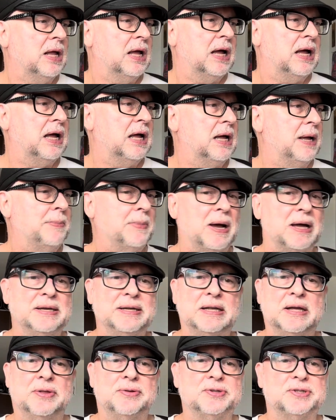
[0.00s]
On
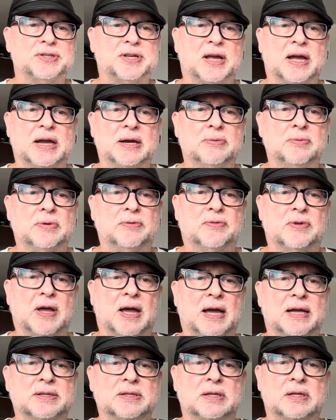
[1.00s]
the other side, we've
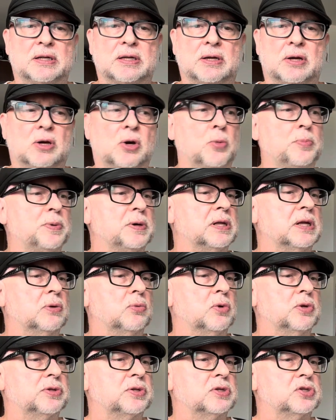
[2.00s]
got the opening
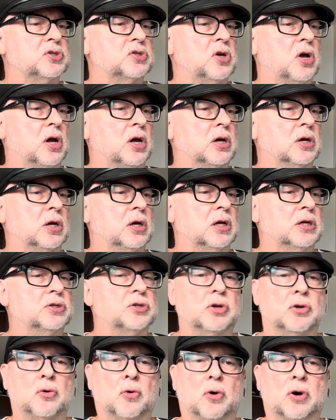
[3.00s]
with the song
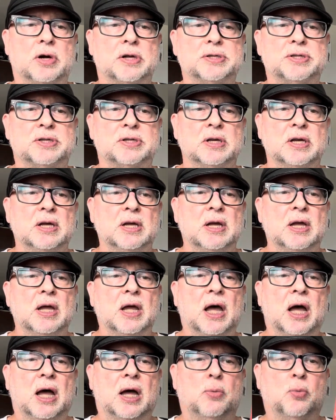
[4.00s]
Dolores,
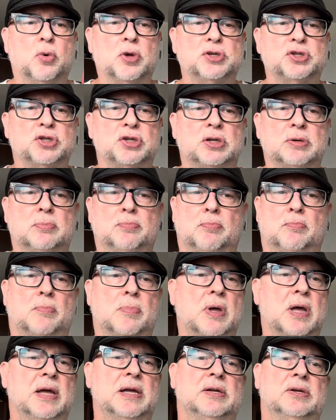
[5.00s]
which
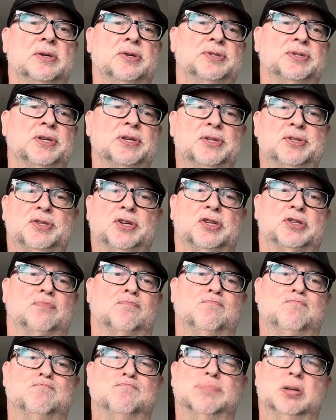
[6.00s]
Miles is just
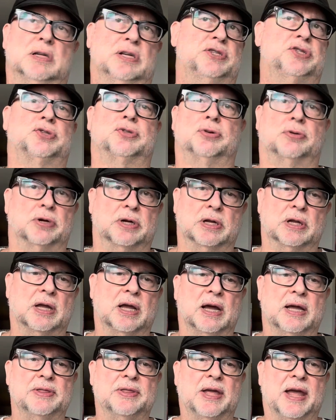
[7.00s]
blistering
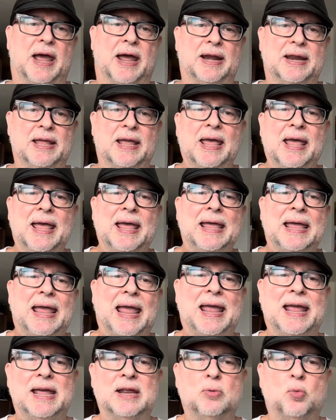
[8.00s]
on that.
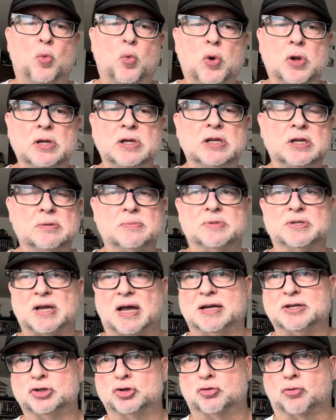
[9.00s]
And Williams
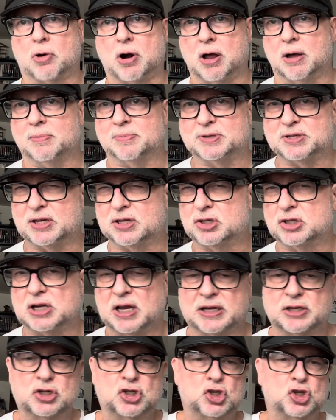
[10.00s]
on drums is
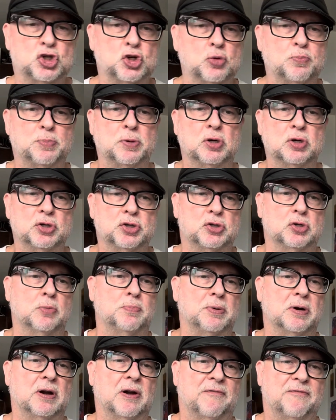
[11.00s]
like super,
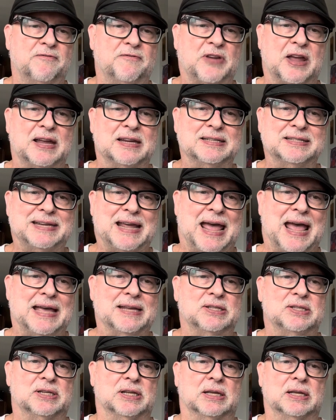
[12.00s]
super
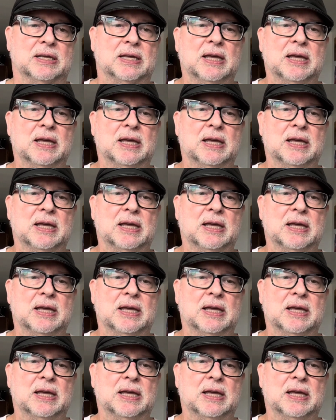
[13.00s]
fantastic.